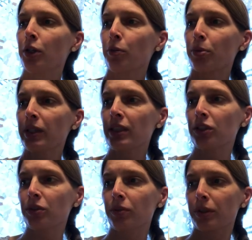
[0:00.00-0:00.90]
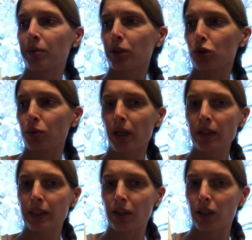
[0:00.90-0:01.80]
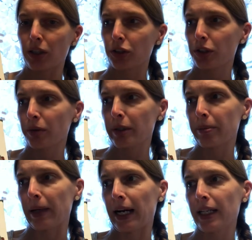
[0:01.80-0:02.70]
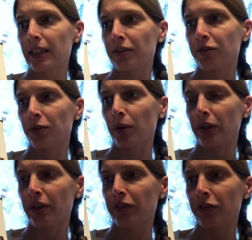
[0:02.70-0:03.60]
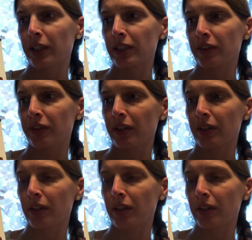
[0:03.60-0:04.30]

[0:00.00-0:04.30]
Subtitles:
Pretty soon there were trolley cars going back and forth in front of the little